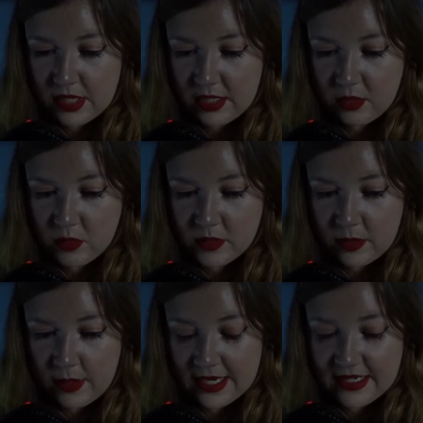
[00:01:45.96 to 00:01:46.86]
but they
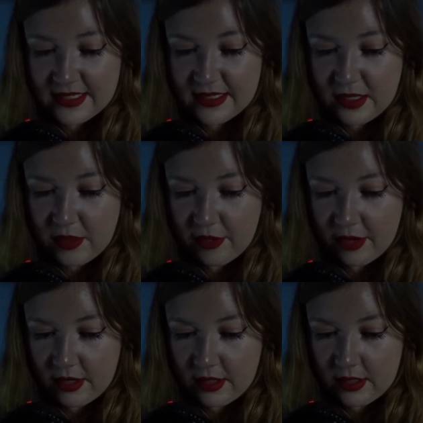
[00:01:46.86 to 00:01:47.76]
also had a
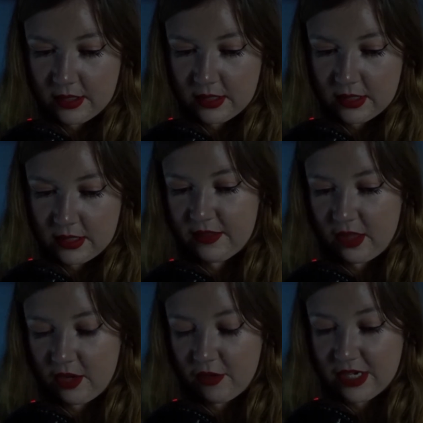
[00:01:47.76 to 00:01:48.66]
secret,
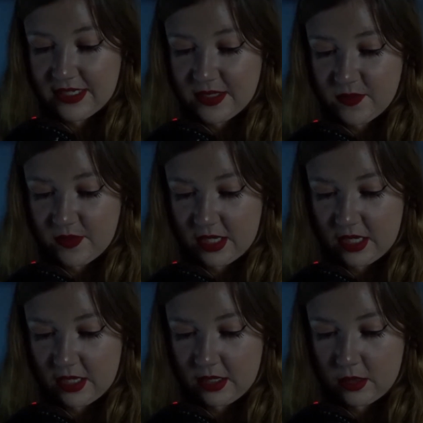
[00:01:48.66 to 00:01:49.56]
and their greatest
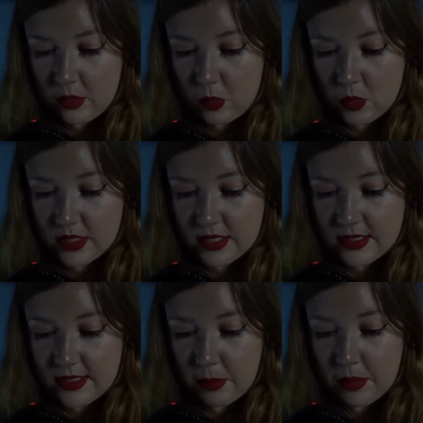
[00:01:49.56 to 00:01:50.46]
fear
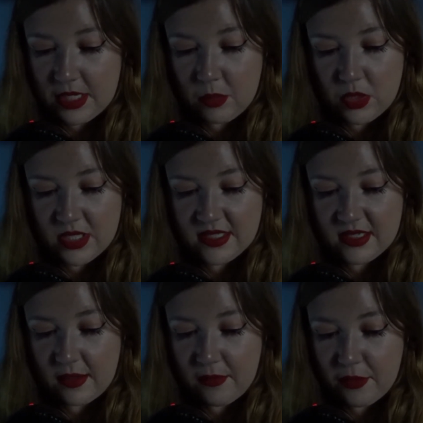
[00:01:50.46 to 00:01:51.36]
was that somebody would
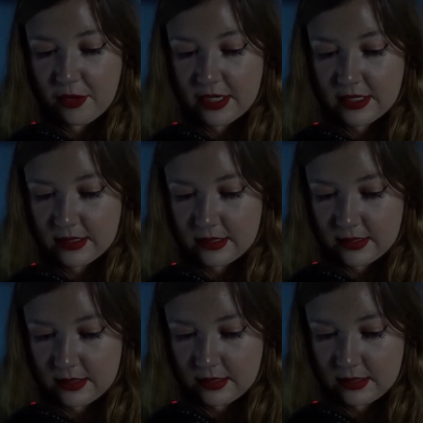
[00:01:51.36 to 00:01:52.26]
discover it.
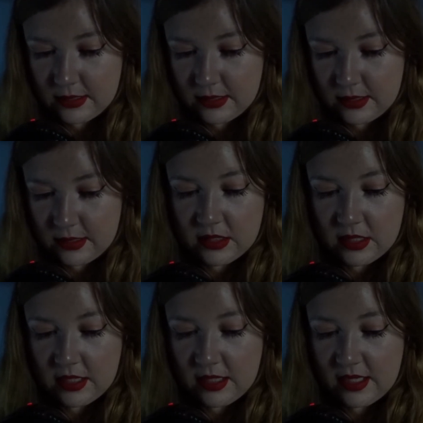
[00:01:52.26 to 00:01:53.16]

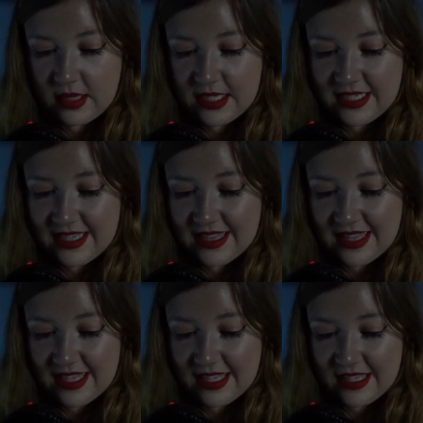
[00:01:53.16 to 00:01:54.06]
They
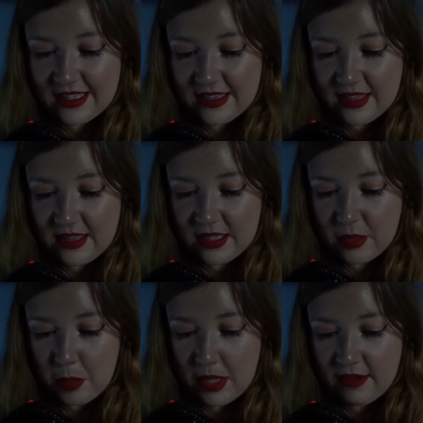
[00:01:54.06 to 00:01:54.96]
didn't think that
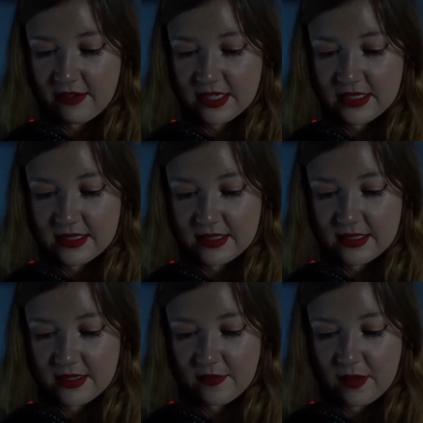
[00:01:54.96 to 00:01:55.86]
they could bear it
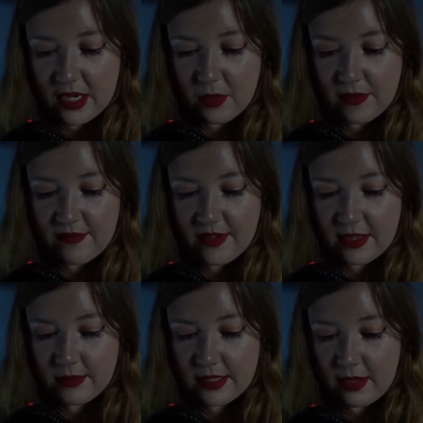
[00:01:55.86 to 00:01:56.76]
if anyone
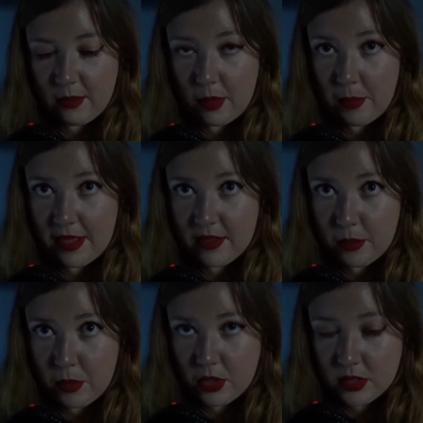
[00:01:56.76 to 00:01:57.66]
found out
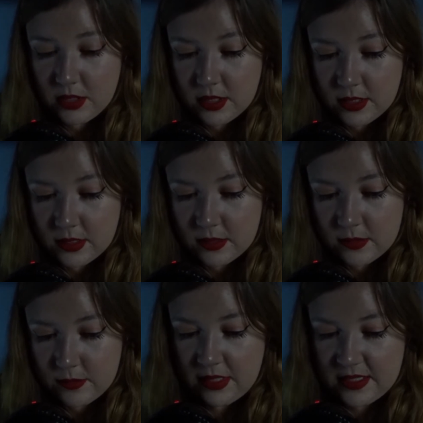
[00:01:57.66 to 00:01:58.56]
about the
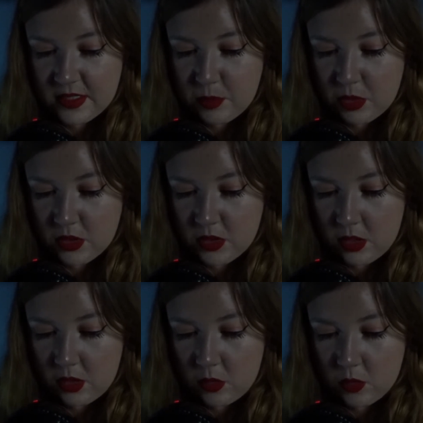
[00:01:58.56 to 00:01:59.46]
Potters. Mrs.
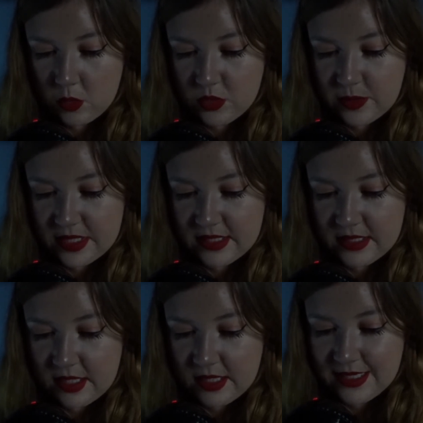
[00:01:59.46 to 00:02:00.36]
Potter was
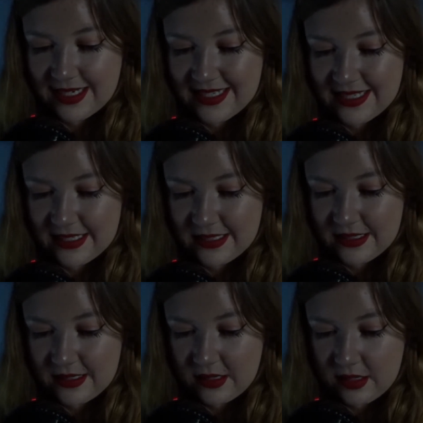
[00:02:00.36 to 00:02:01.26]
Mrs. Dursley's
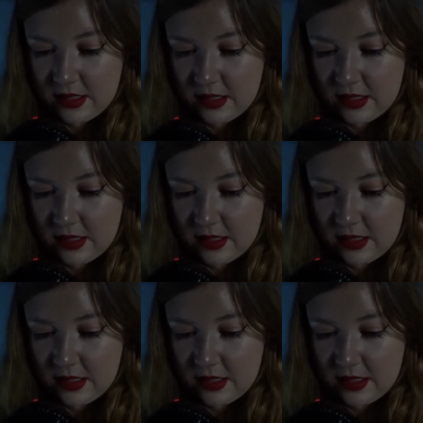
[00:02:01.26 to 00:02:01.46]
sister,